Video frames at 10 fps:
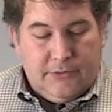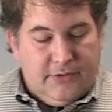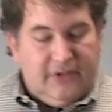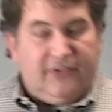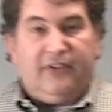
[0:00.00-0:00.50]

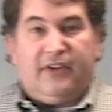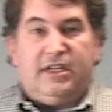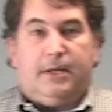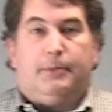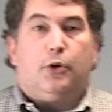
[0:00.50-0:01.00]
This is a
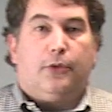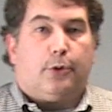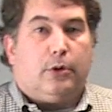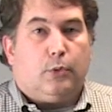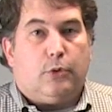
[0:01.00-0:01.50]
typical
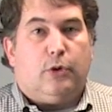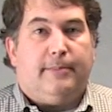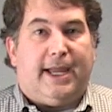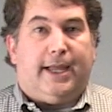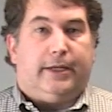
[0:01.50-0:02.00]

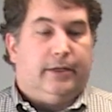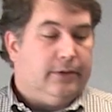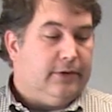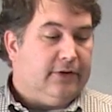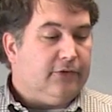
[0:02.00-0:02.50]
311 bag.
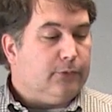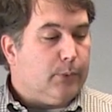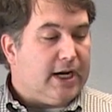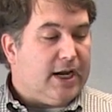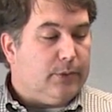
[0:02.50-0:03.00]
This is
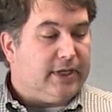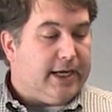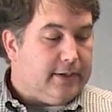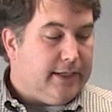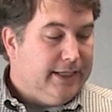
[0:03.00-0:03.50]
what I would
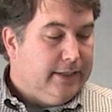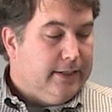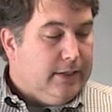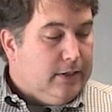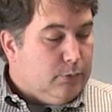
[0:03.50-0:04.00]
carry,
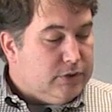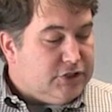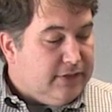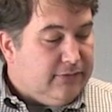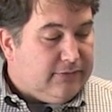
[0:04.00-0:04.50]

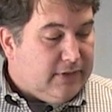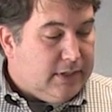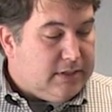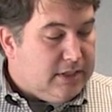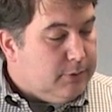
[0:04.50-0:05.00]
which is
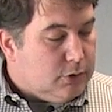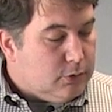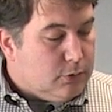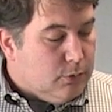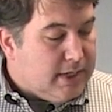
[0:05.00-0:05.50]

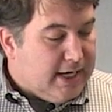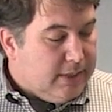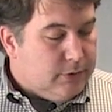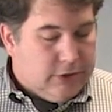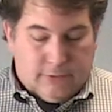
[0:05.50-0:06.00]
typical to what
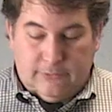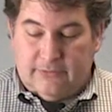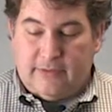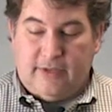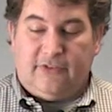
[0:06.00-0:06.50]
I would
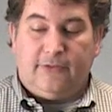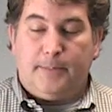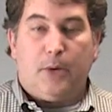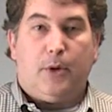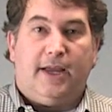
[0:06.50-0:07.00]
use. This is
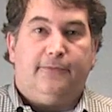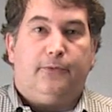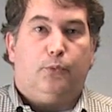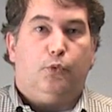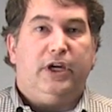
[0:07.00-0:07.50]
my
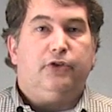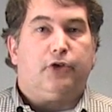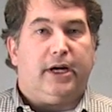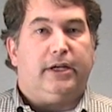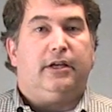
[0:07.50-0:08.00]
wife's. We
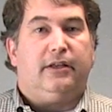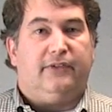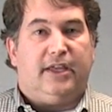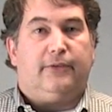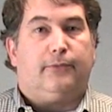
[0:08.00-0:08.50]
try to
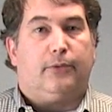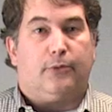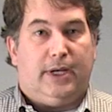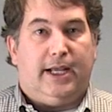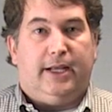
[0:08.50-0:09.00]
exist for
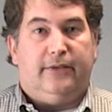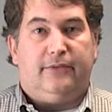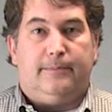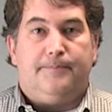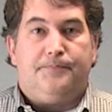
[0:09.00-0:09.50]
3
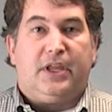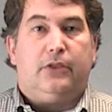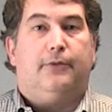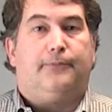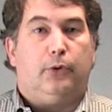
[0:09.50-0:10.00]
days.
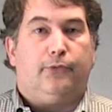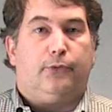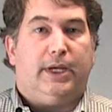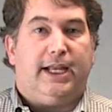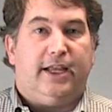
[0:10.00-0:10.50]
The first
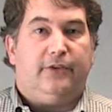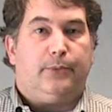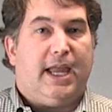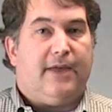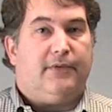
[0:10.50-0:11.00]
3 days
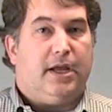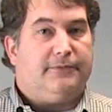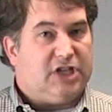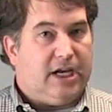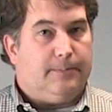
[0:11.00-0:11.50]
we have
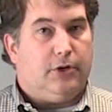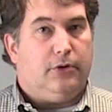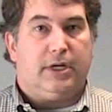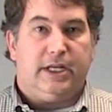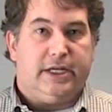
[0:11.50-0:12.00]
enough
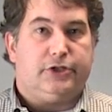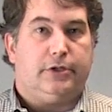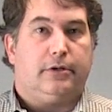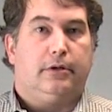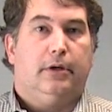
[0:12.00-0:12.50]
shampoo,
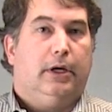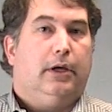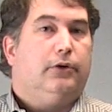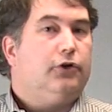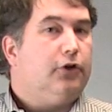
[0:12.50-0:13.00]
conditioner,
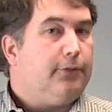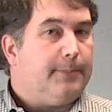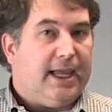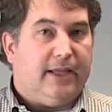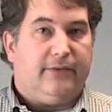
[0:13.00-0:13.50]

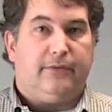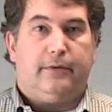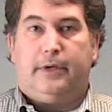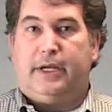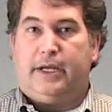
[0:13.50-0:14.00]
toothpaste,
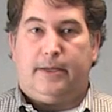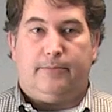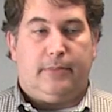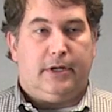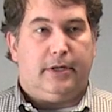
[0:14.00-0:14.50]

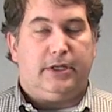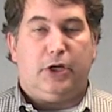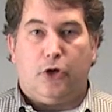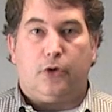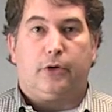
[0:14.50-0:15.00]

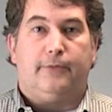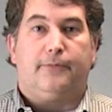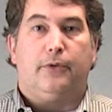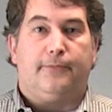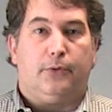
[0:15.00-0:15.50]
deodorant
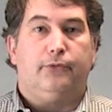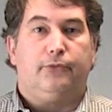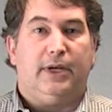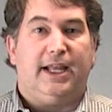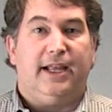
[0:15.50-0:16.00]
for the first
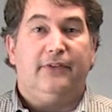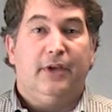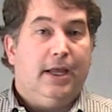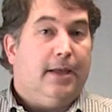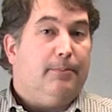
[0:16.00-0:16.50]
3 days.
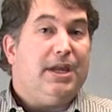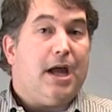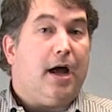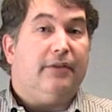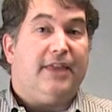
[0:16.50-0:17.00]

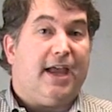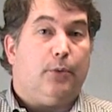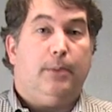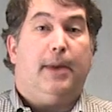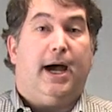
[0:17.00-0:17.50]
Beyond that,
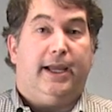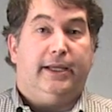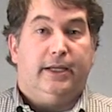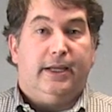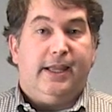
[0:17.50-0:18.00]
we buy.
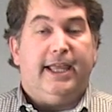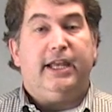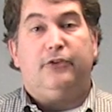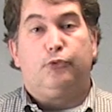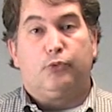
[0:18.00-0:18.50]

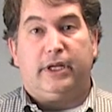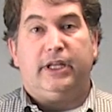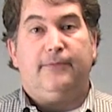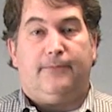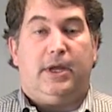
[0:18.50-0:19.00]
And it's
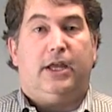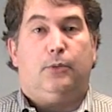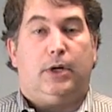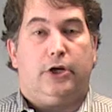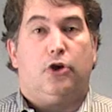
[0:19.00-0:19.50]
really fun
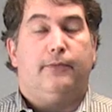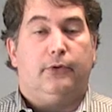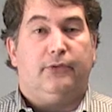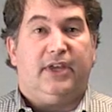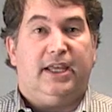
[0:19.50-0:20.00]
while you're
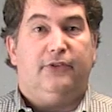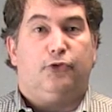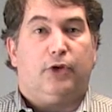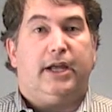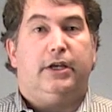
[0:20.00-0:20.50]
overseas
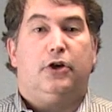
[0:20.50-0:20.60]
trying to